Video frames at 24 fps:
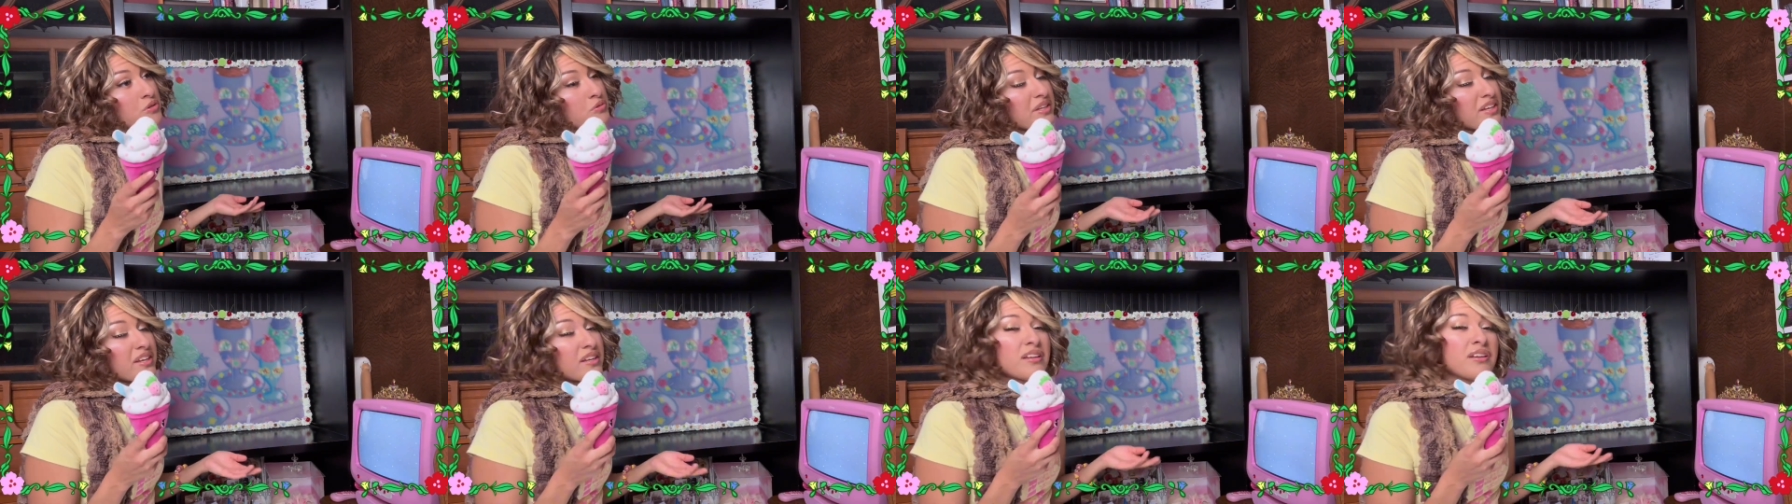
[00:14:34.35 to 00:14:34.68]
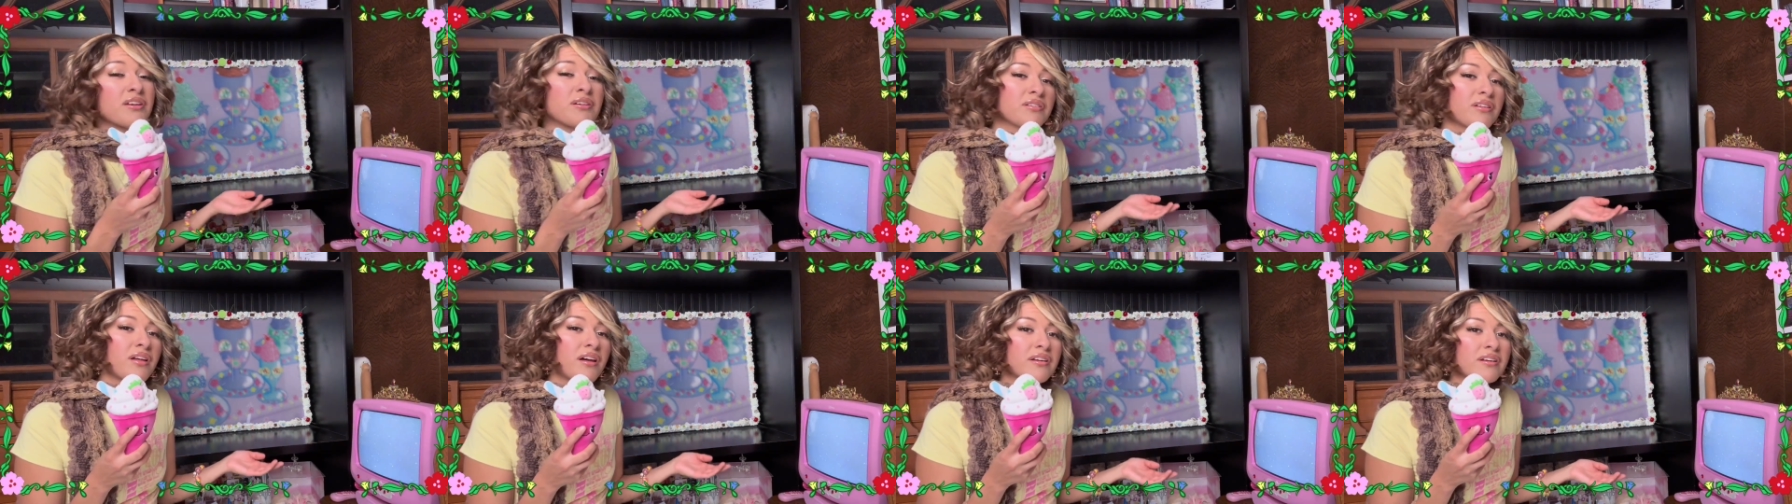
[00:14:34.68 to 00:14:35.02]
like, you know, a
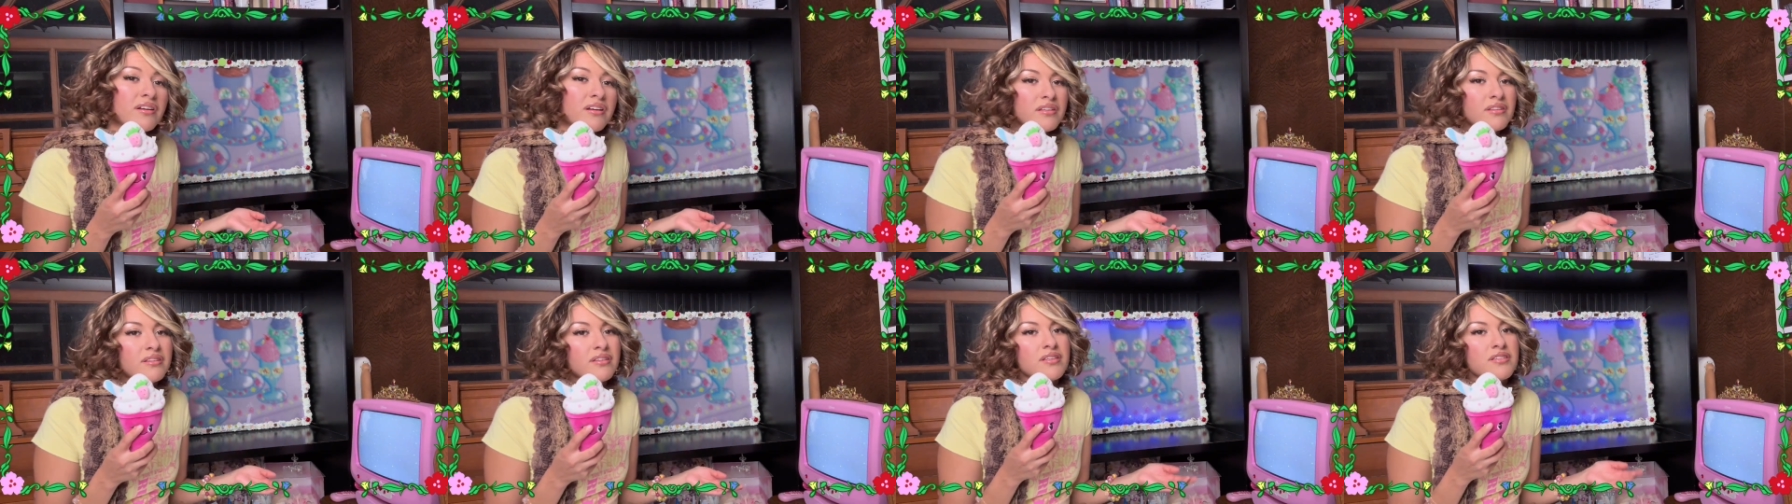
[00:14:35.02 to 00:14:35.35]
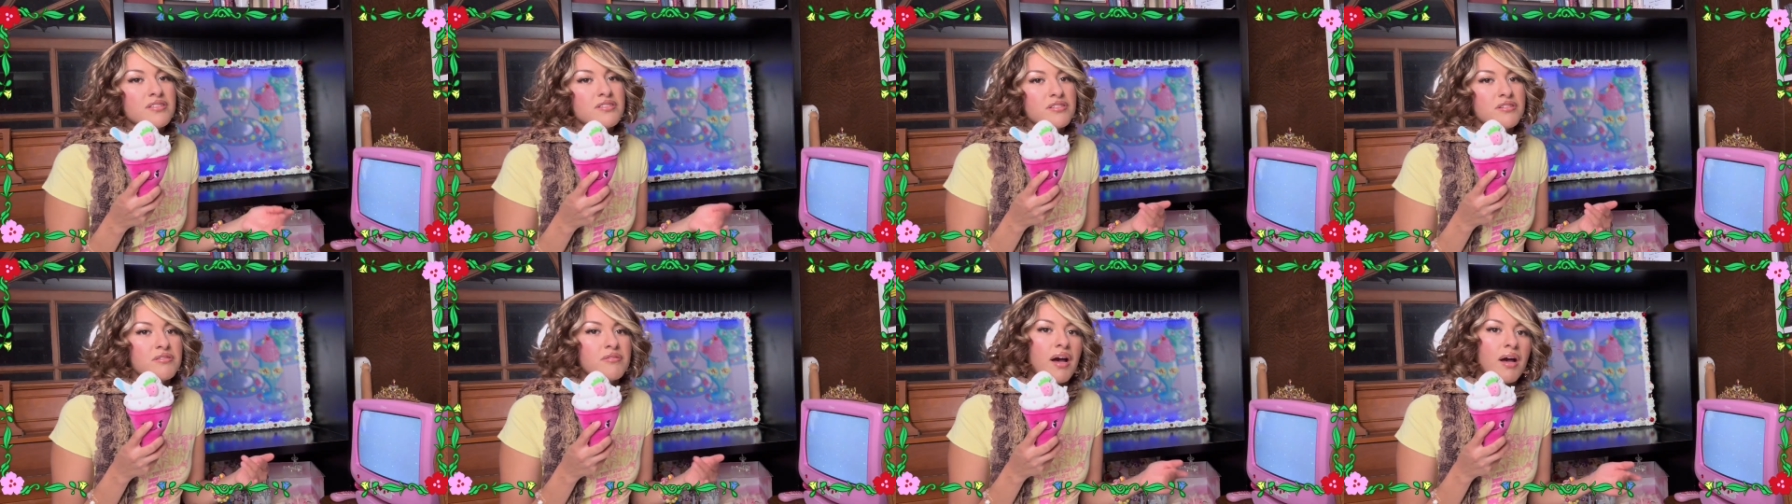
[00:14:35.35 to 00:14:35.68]
lot of good things
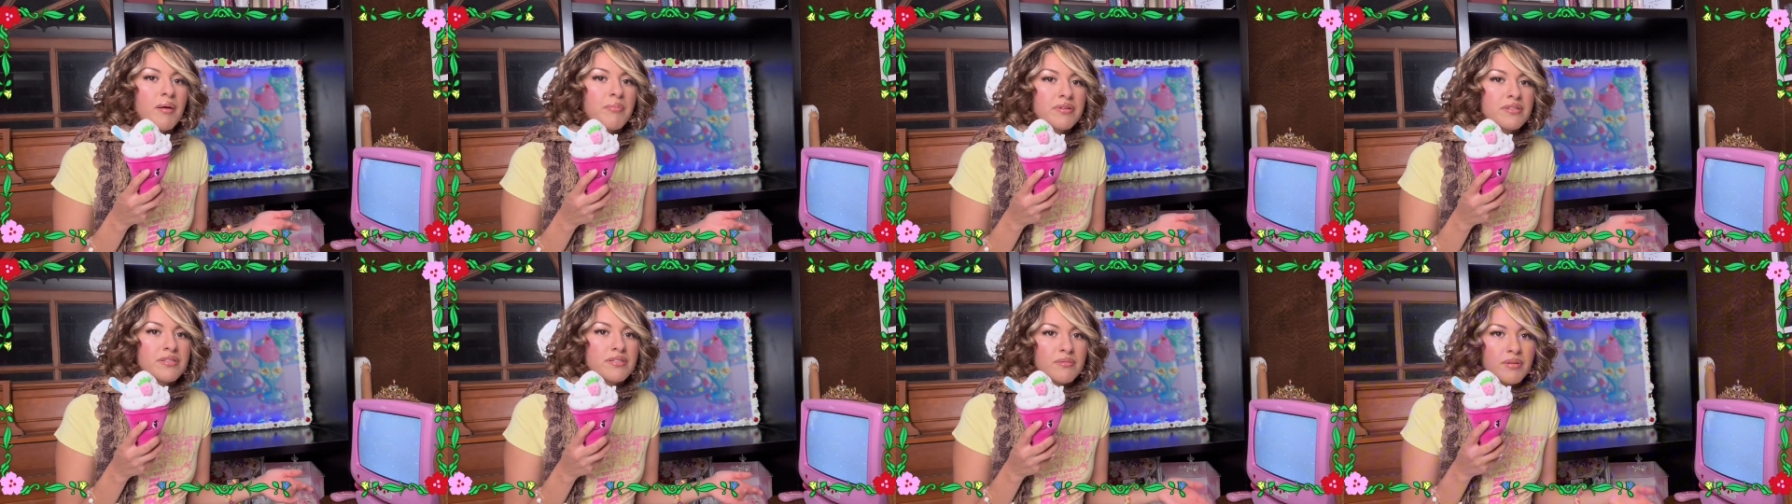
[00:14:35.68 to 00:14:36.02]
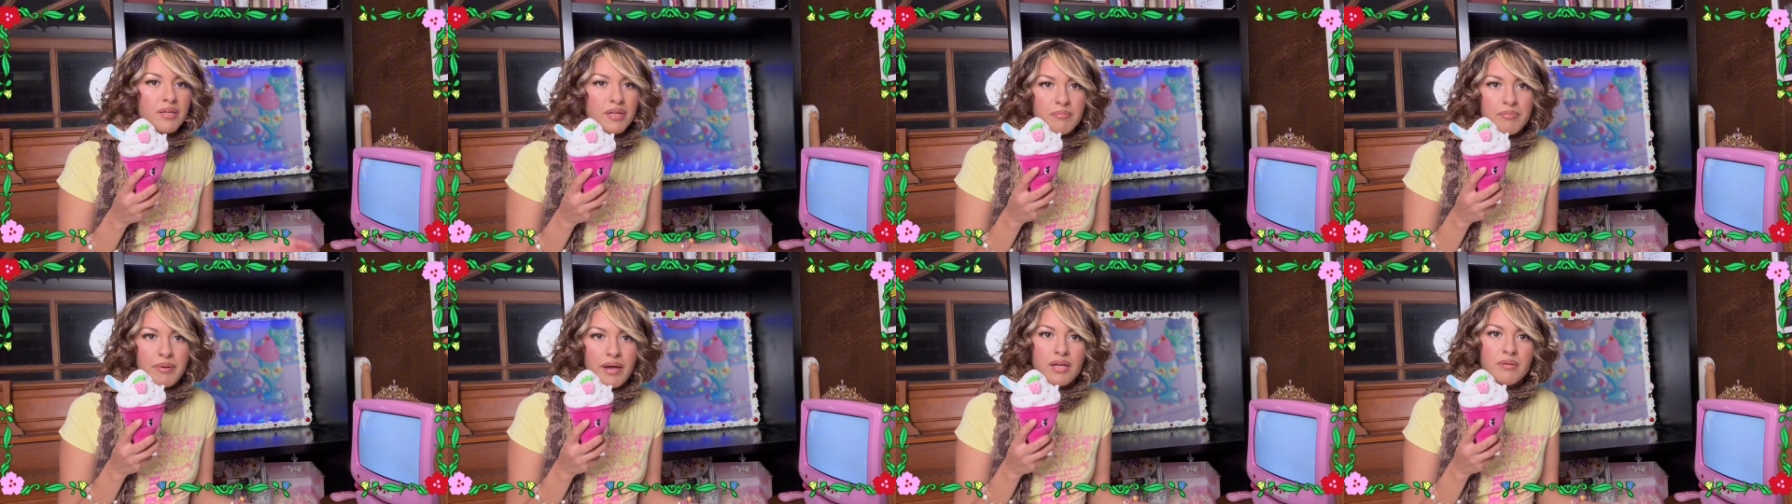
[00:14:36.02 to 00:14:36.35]
do happen to
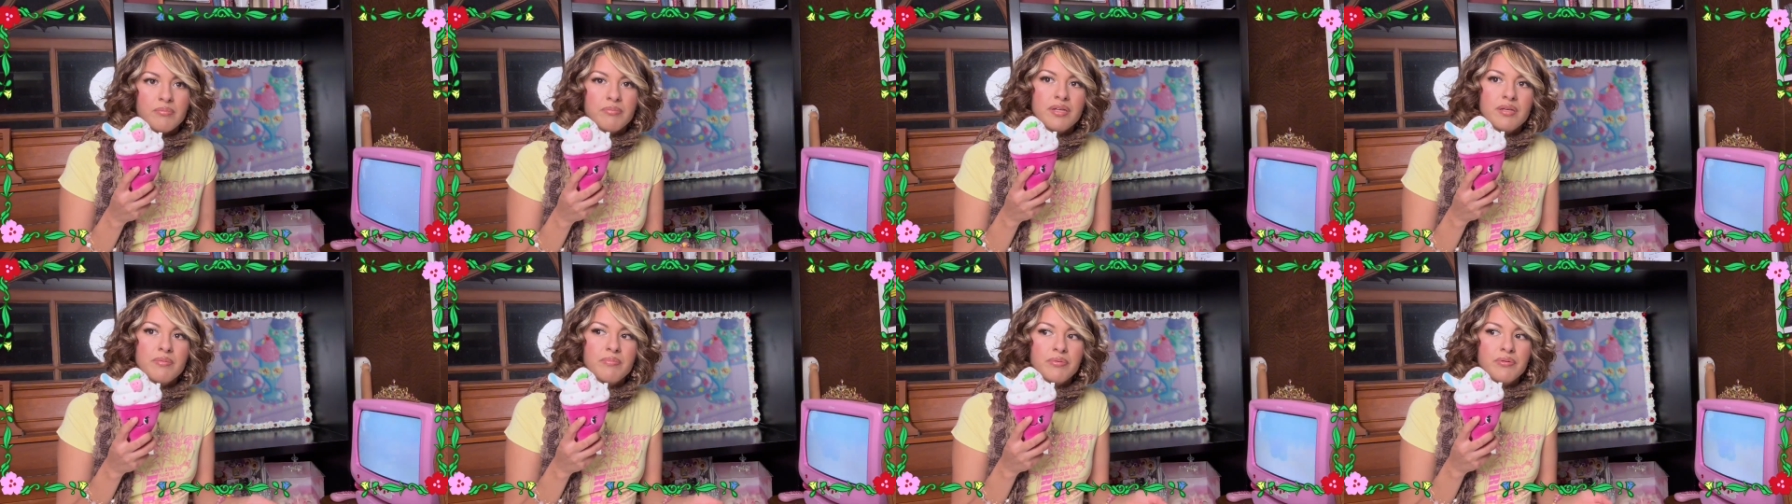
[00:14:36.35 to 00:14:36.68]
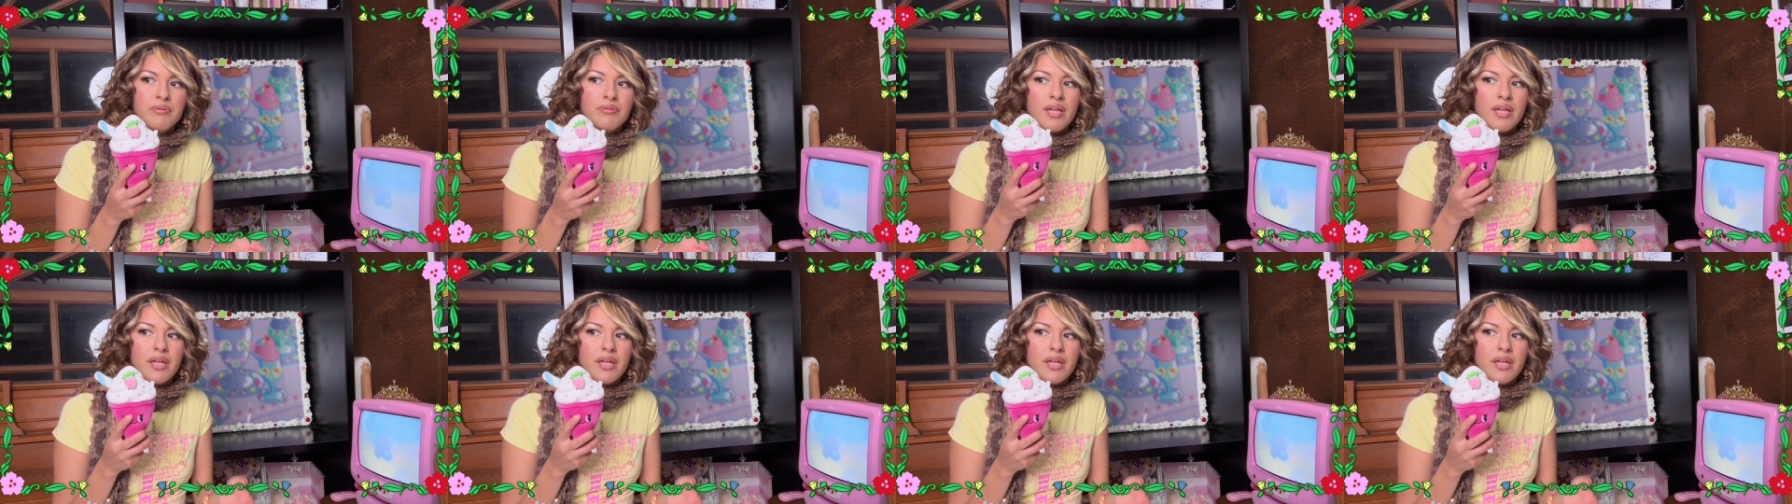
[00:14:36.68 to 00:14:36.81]
like bad people,